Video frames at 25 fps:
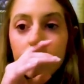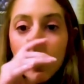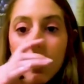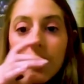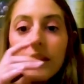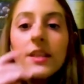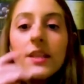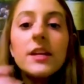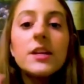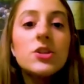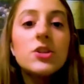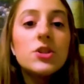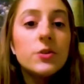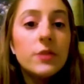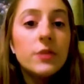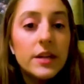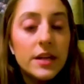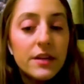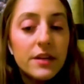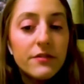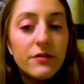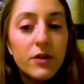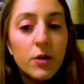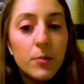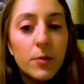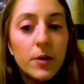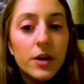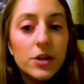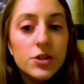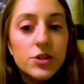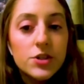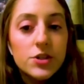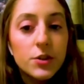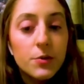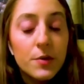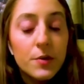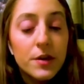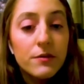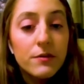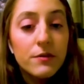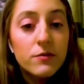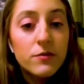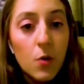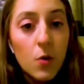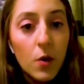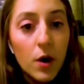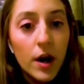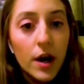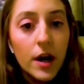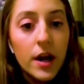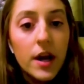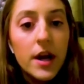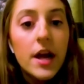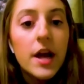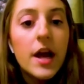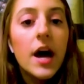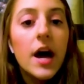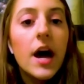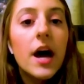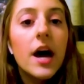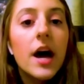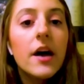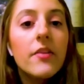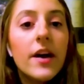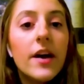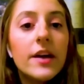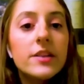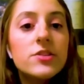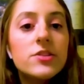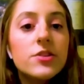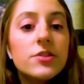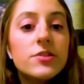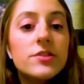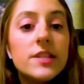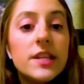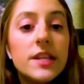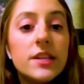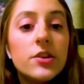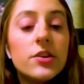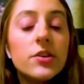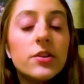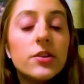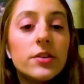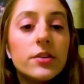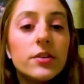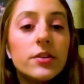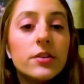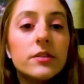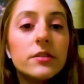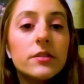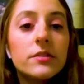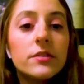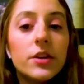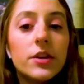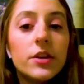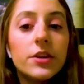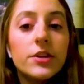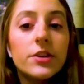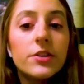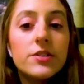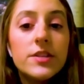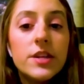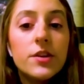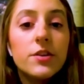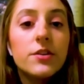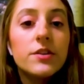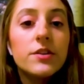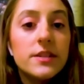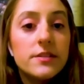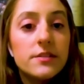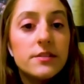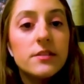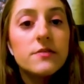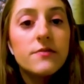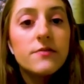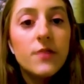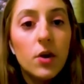And then as you get into film production 3 and 4, that's your senior thesis